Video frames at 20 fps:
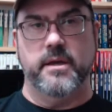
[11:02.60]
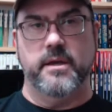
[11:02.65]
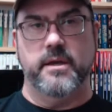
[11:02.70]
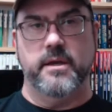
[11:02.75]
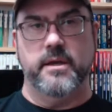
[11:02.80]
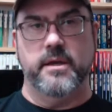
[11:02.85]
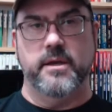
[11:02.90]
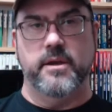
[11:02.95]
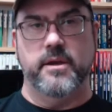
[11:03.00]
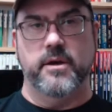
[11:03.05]

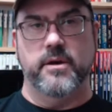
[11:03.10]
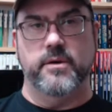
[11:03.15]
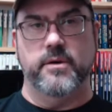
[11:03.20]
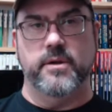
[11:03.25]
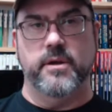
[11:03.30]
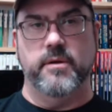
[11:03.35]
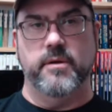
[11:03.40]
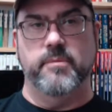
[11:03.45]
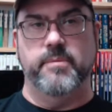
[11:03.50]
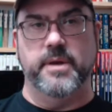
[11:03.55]
you know,
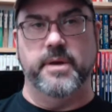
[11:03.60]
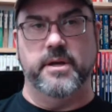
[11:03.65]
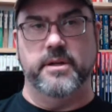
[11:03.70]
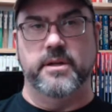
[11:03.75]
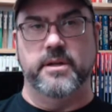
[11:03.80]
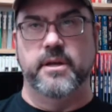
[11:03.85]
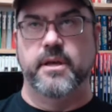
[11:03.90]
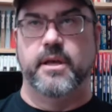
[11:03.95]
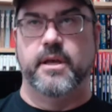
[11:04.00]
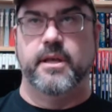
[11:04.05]
you build
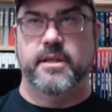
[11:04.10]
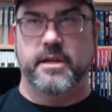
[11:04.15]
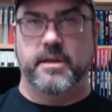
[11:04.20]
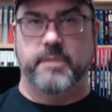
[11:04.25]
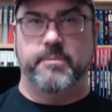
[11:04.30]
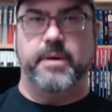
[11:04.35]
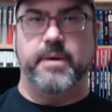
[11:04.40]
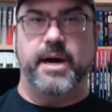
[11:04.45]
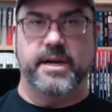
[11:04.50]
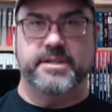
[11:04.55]
little
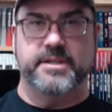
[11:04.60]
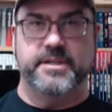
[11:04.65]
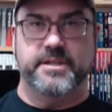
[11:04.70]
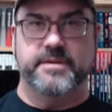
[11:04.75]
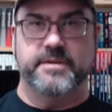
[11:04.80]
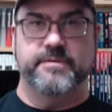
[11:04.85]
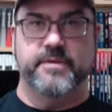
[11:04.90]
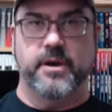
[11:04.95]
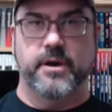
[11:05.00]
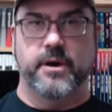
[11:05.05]
boxes of
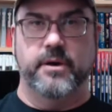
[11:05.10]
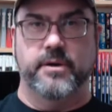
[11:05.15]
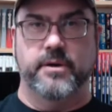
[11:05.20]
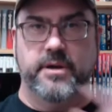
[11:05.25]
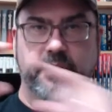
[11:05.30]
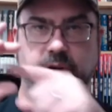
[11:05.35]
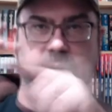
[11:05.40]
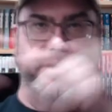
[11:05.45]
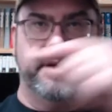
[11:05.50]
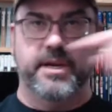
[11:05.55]
code and
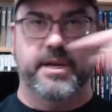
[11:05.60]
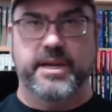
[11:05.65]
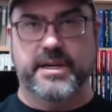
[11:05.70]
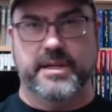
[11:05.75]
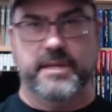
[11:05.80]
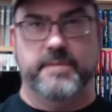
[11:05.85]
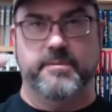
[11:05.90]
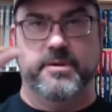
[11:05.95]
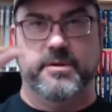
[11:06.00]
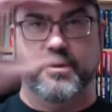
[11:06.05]
you connect
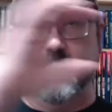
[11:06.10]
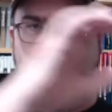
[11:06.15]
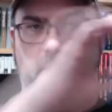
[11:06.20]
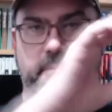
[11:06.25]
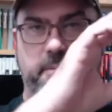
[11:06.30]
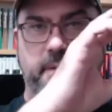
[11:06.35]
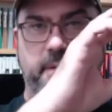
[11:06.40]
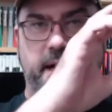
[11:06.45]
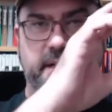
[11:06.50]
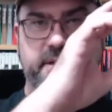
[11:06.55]
them to other
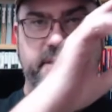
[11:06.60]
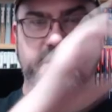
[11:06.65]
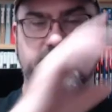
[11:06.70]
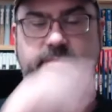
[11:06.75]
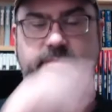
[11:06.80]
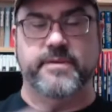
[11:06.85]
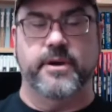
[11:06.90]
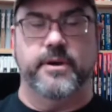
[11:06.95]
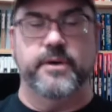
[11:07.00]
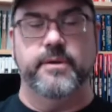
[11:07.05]
boxes of
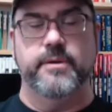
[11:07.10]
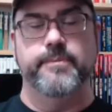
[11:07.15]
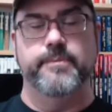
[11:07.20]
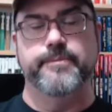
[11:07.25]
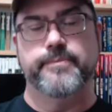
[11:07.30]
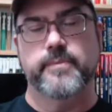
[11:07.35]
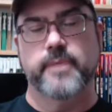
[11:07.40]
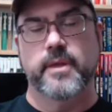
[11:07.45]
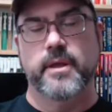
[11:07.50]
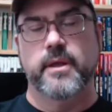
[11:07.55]
code.
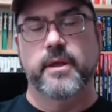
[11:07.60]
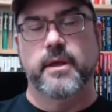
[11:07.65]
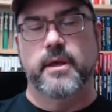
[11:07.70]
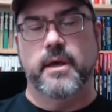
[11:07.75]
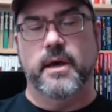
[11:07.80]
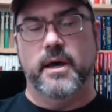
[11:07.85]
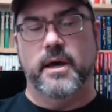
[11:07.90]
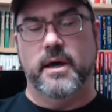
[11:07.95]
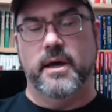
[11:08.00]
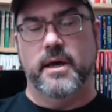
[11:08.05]

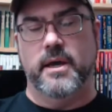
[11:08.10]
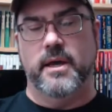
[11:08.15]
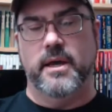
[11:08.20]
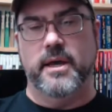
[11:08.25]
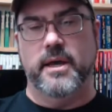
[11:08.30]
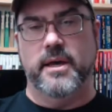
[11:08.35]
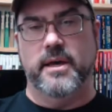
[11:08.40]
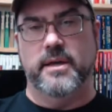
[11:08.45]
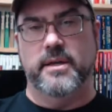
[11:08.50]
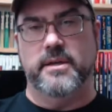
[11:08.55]

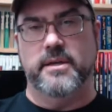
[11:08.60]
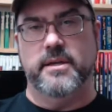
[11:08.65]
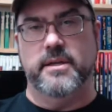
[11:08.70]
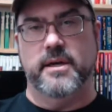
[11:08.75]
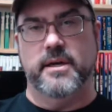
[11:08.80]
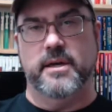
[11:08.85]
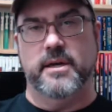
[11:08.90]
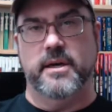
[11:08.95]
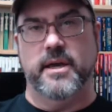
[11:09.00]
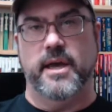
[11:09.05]
And
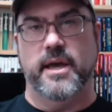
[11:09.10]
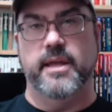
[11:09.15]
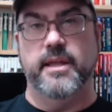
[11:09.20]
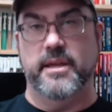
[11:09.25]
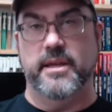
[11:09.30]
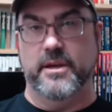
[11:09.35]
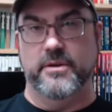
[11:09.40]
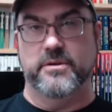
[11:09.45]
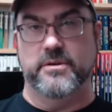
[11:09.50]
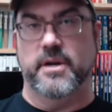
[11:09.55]
then
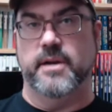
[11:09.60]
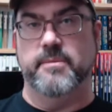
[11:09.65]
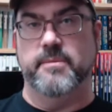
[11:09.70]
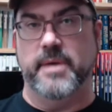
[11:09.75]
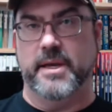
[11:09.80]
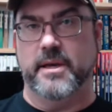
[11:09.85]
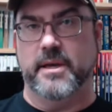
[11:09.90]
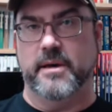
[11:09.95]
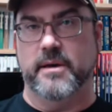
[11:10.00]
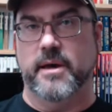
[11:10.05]
you try to make
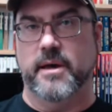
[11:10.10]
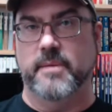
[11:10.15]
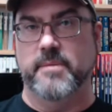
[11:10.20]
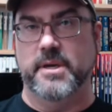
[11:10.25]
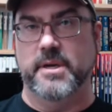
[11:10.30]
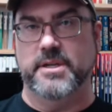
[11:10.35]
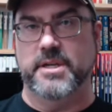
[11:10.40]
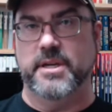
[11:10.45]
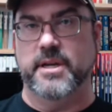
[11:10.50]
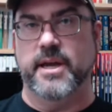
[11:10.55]
a
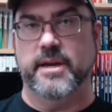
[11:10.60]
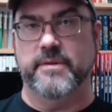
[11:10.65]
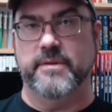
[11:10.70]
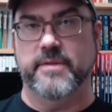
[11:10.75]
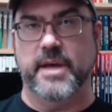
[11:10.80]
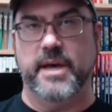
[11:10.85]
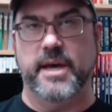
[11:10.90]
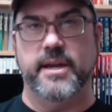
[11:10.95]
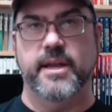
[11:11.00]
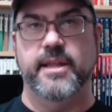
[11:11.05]
mission out of
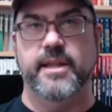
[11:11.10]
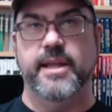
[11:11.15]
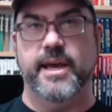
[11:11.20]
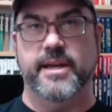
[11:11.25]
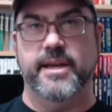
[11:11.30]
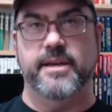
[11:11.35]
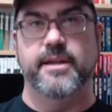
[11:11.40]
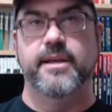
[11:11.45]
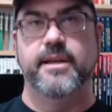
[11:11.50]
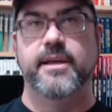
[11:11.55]
that. And that
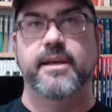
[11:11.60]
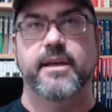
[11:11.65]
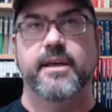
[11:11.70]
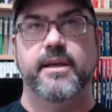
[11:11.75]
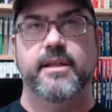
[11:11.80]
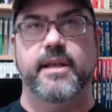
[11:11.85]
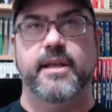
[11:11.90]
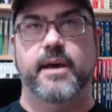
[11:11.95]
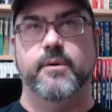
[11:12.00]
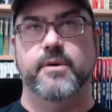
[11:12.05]

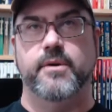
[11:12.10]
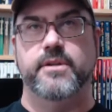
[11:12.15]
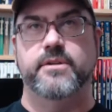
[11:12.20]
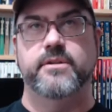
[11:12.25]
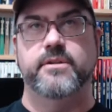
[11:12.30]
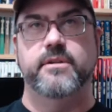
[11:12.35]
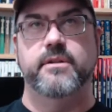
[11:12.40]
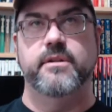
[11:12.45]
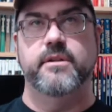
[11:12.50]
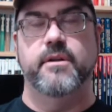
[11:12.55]
was
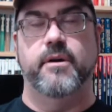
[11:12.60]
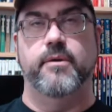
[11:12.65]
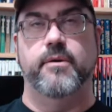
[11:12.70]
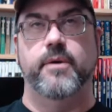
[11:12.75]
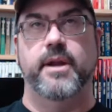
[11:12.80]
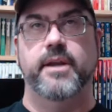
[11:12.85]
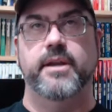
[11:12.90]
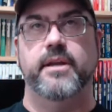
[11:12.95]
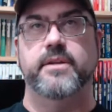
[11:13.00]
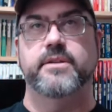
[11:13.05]

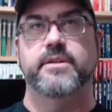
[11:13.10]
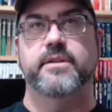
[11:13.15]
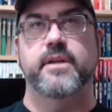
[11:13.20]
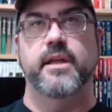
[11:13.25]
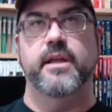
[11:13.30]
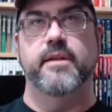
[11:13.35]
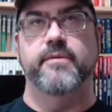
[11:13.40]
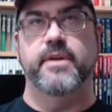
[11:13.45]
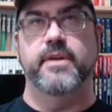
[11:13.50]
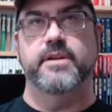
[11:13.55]
horrendous. And
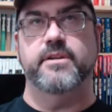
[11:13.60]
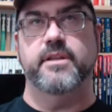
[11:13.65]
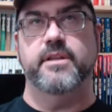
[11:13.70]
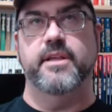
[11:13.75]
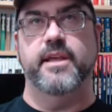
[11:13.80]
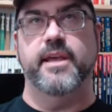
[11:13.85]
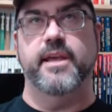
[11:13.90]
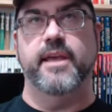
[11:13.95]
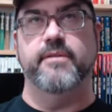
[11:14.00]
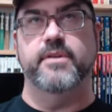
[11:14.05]
eventually they
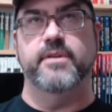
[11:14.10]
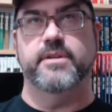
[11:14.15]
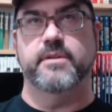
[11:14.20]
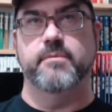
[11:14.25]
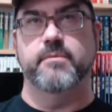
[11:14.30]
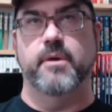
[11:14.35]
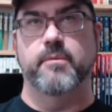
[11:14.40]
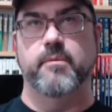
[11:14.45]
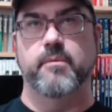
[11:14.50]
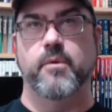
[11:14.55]
gave us
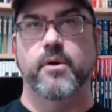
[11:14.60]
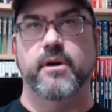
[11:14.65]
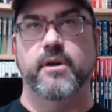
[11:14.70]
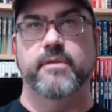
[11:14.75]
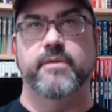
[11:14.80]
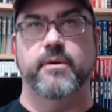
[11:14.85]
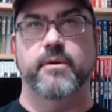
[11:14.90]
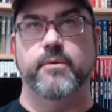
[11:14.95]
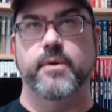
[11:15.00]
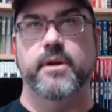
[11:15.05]
more of
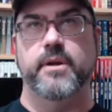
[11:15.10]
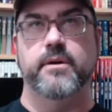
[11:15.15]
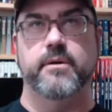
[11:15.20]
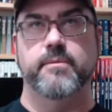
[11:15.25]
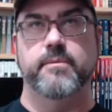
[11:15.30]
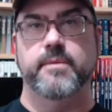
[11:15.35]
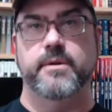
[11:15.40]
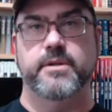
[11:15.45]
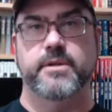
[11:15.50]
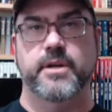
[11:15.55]
a real
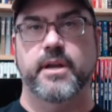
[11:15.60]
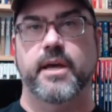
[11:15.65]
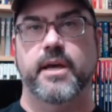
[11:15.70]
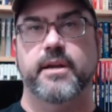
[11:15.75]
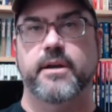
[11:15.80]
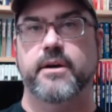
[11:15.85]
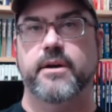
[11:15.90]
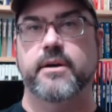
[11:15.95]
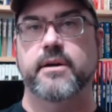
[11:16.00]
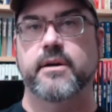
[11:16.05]
mission
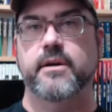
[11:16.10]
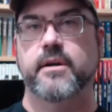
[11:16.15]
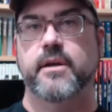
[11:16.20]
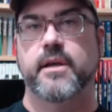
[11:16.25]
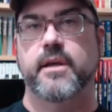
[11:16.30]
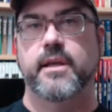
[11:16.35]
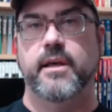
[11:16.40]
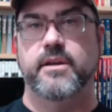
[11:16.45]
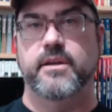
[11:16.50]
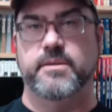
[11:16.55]
editor
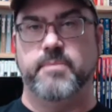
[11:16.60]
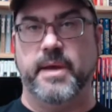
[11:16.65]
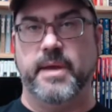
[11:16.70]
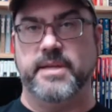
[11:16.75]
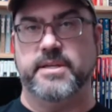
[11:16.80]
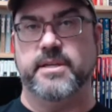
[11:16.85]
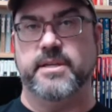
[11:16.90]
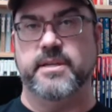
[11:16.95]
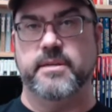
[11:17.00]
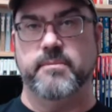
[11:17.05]
that's based
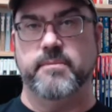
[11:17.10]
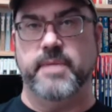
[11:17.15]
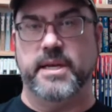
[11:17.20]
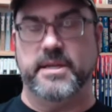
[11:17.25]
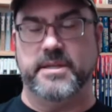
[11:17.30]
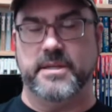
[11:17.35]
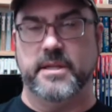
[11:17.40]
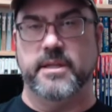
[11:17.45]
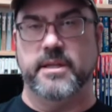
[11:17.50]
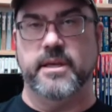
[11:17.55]
in
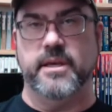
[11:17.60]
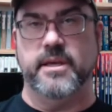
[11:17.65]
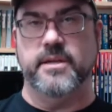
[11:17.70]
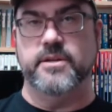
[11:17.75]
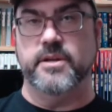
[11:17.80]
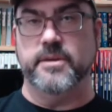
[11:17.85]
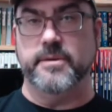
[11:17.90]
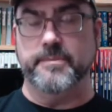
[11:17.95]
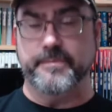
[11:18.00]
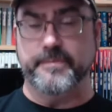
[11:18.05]
the engine.